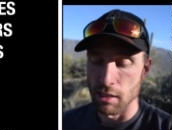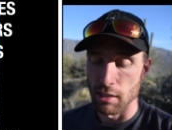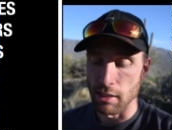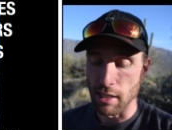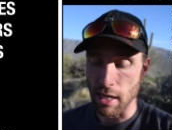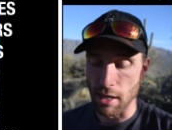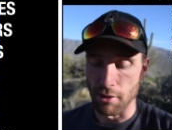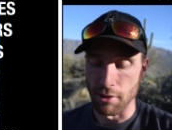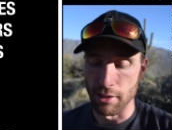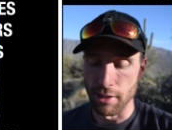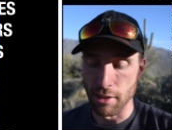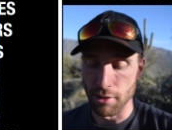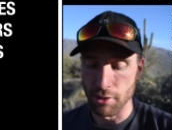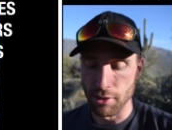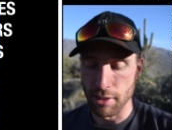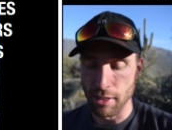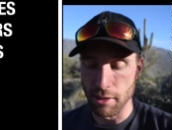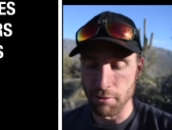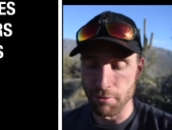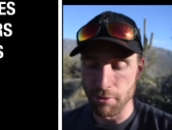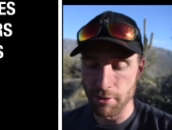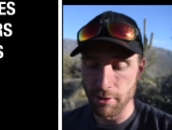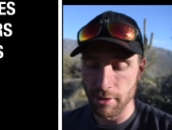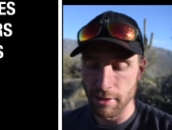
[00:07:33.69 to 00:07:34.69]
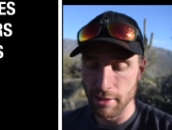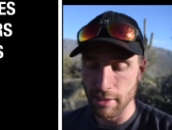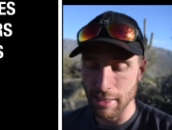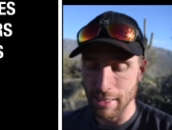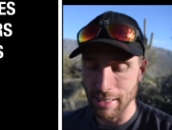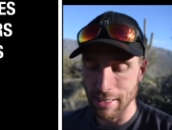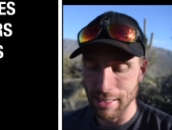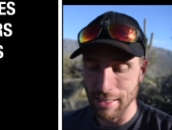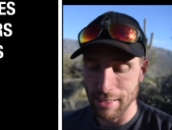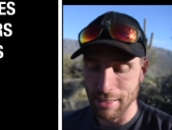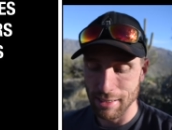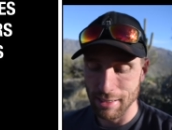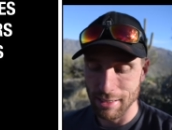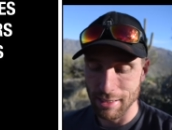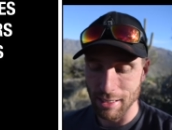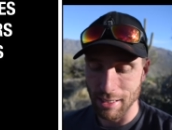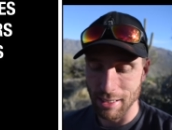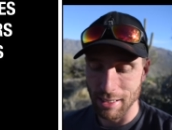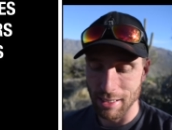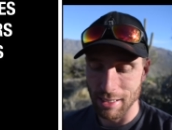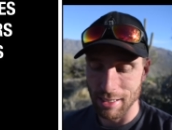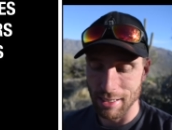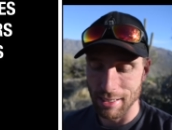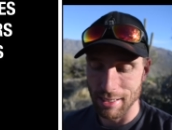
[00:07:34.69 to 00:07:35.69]
Now, another difference is
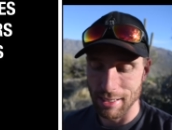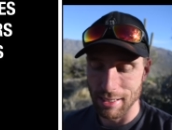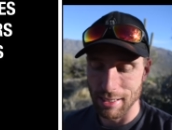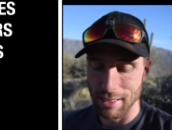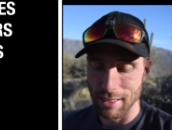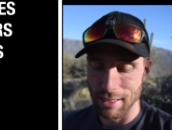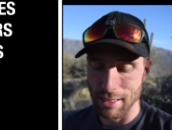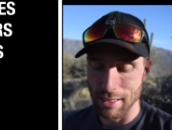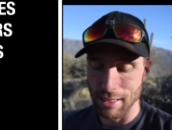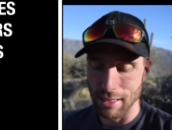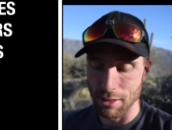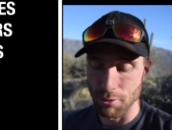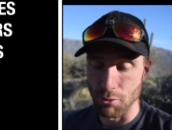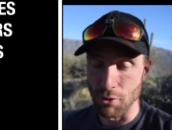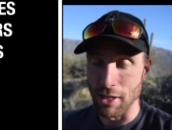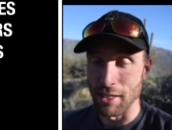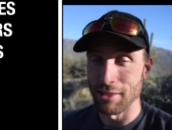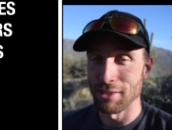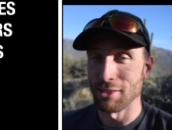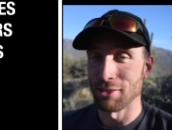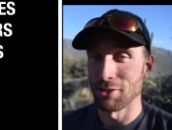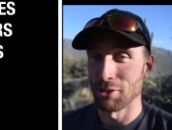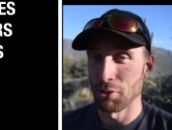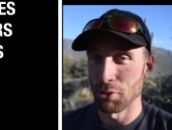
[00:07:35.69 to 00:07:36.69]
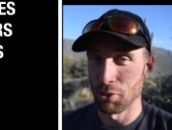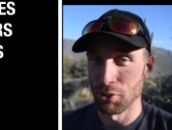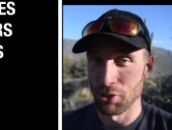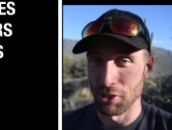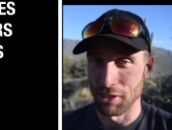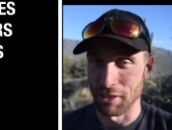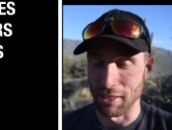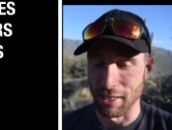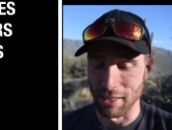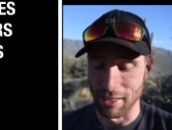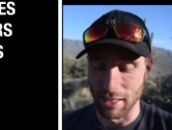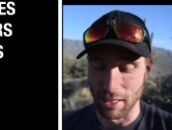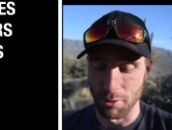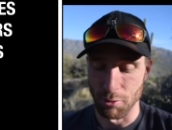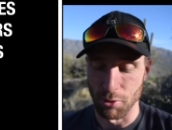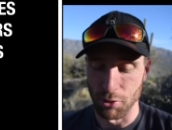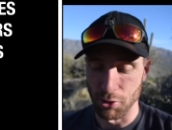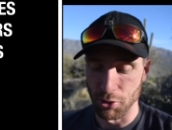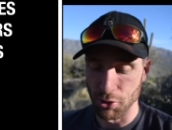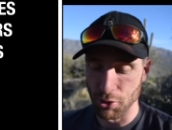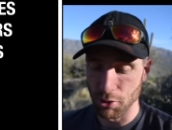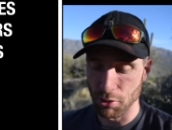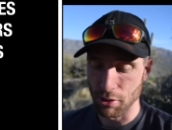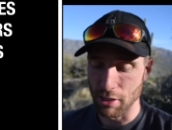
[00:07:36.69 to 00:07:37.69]
the resolution that they
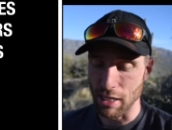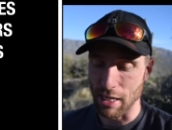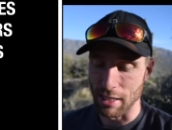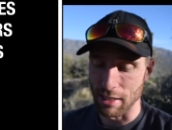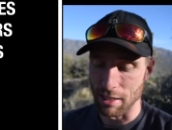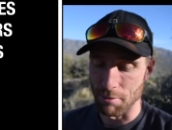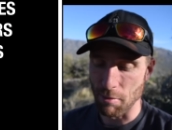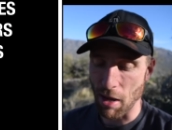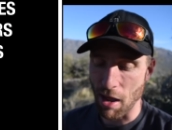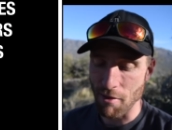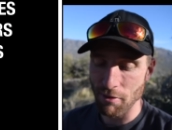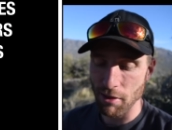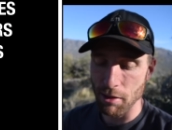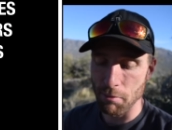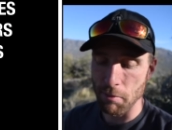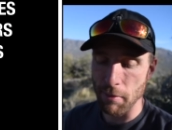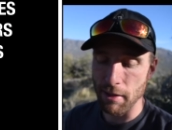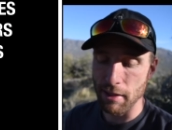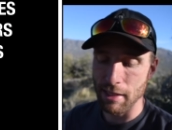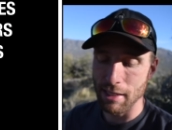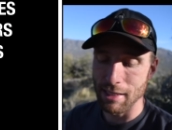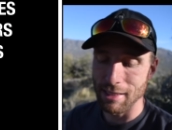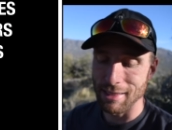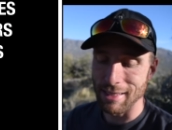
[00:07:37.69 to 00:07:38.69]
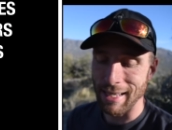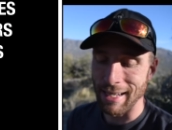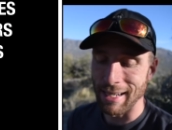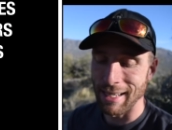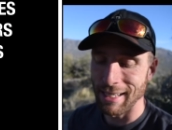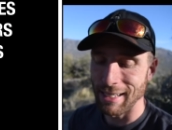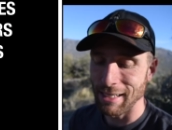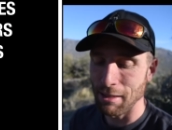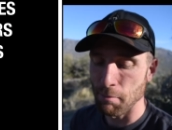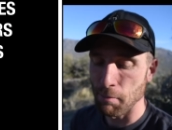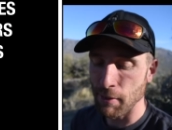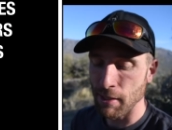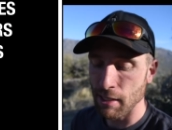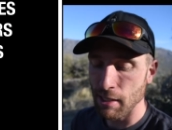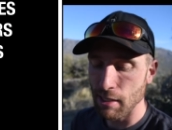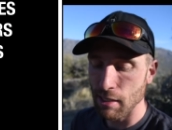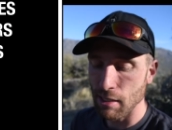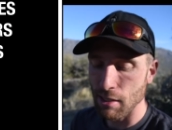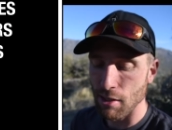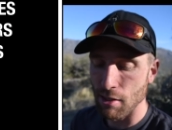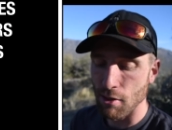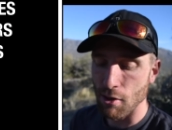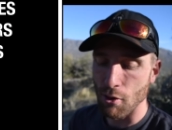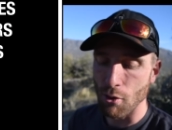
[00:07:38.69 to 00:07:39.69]
will shoot at. The Mavic Mini,
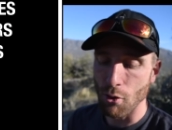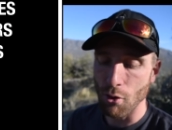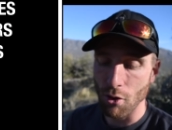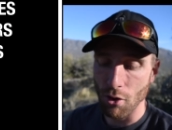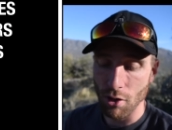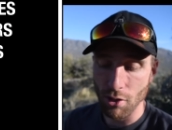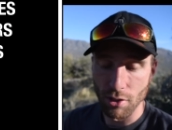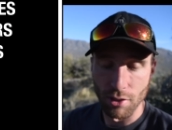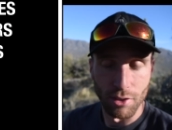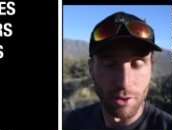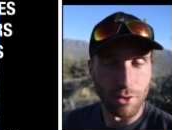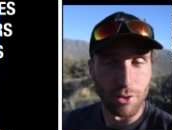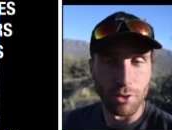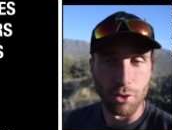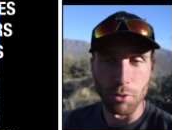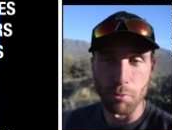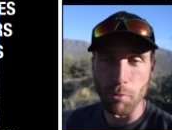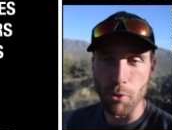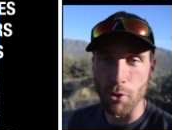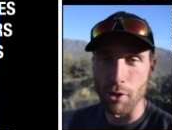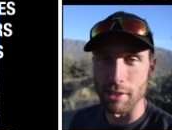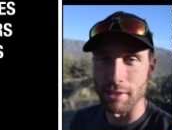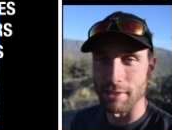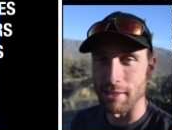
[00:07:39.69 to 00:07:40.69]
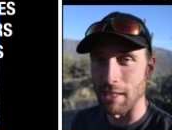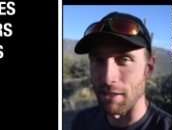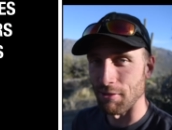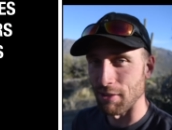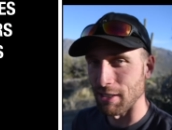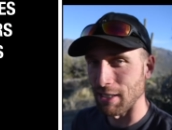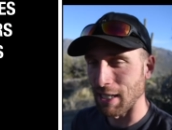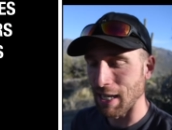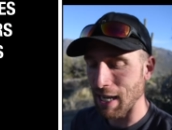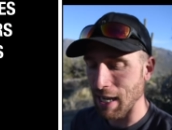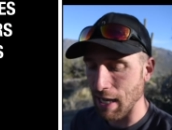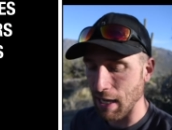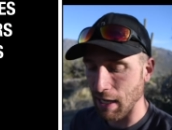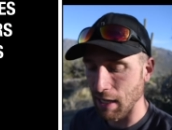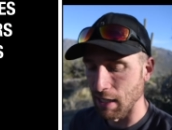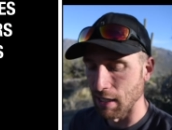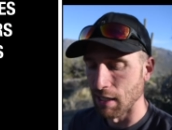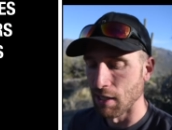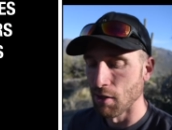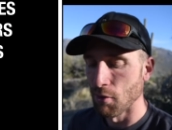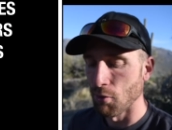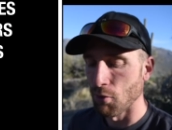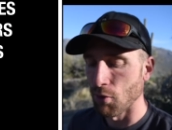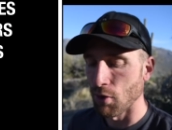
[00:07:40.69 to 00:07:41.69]
1080p or 2.7K,
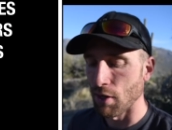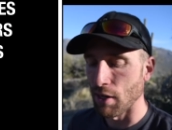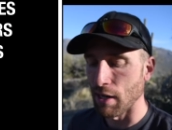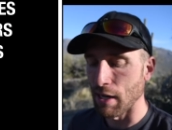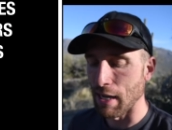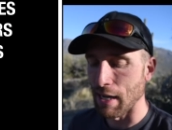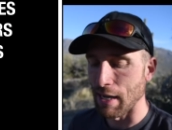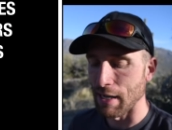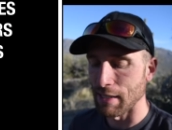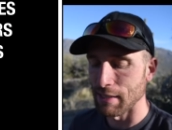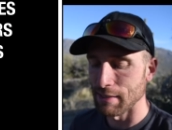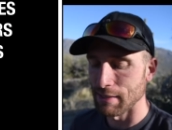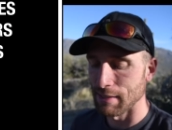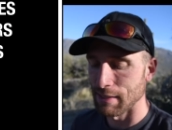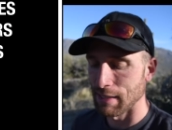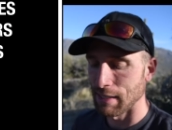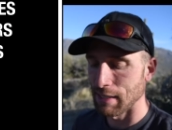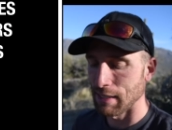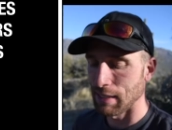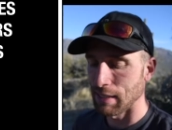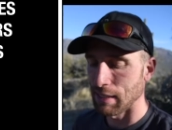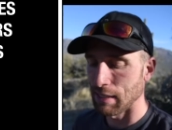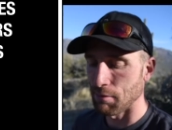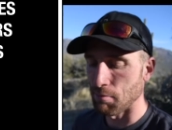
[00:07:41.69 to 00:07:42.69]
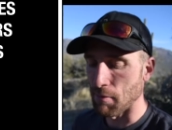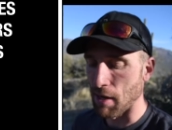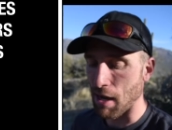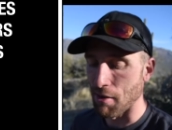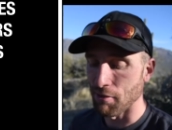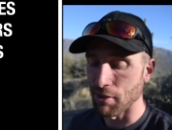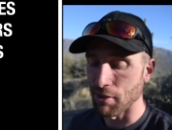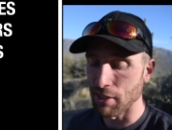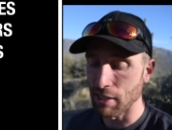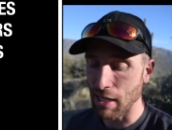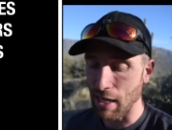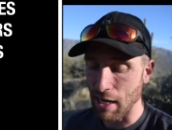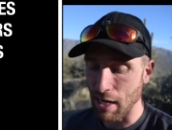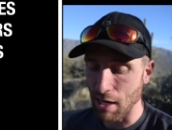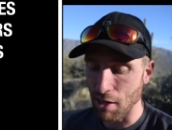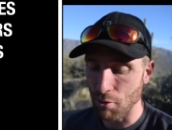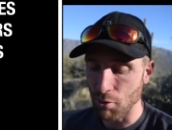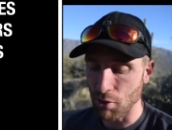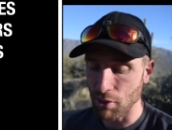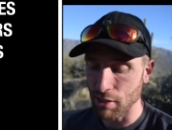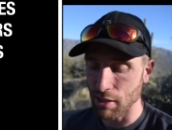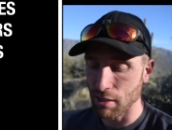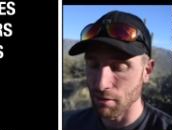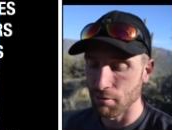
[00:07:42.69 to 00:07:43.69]
whereas the Mavic Air
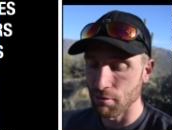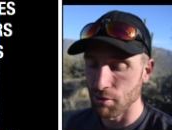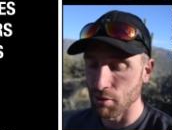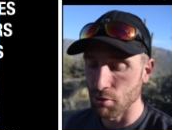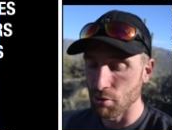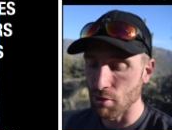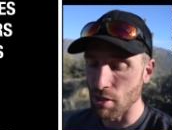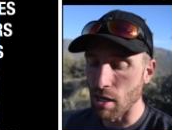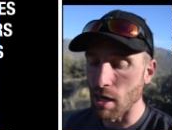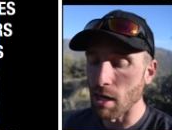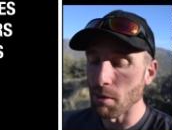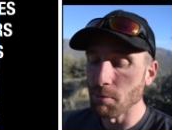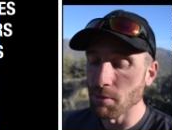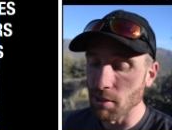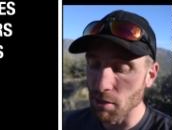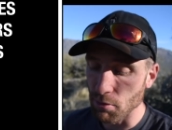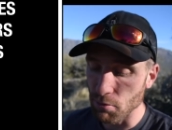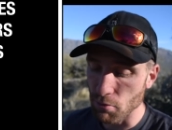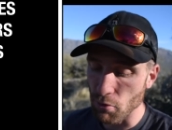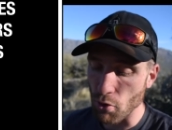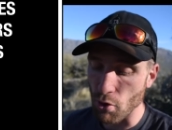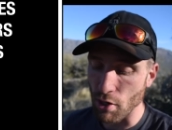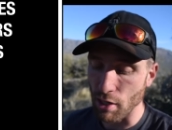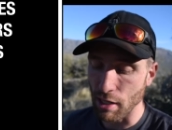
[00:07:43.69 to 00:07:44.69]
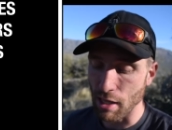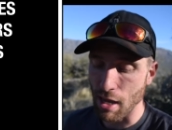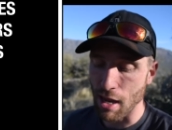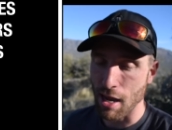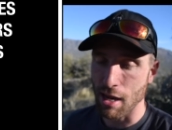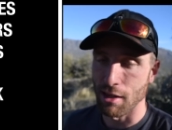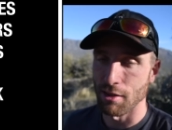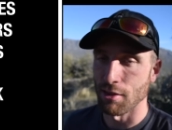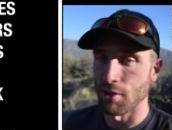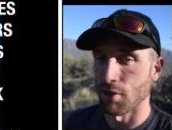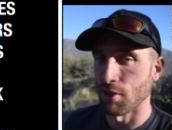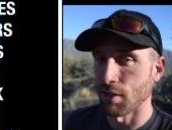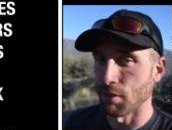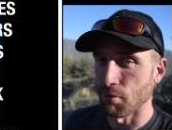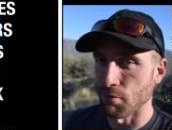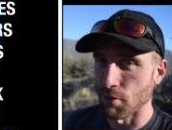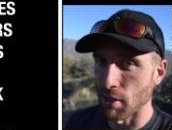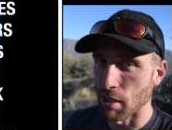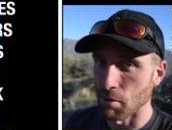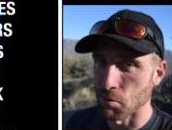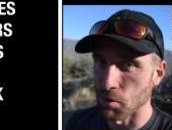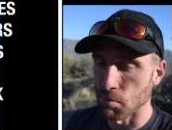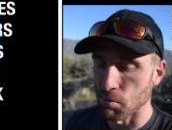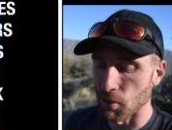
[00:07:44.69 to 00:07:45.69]
will give you up to 4K at 30
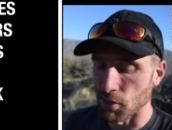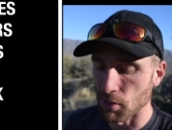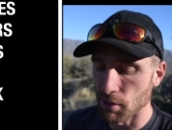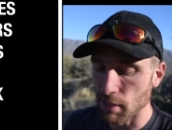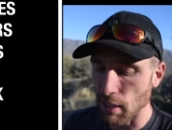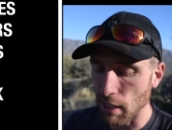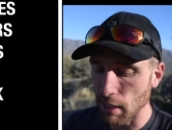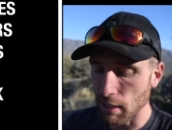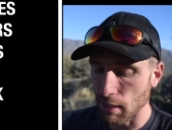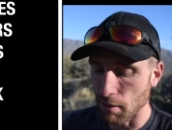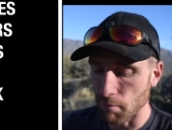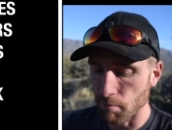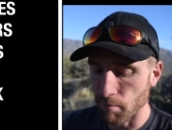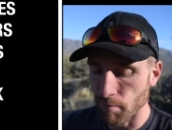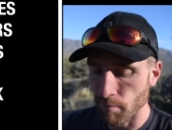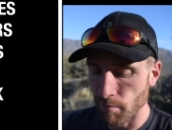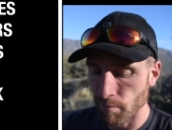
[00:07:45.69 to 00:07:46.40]
frames per second.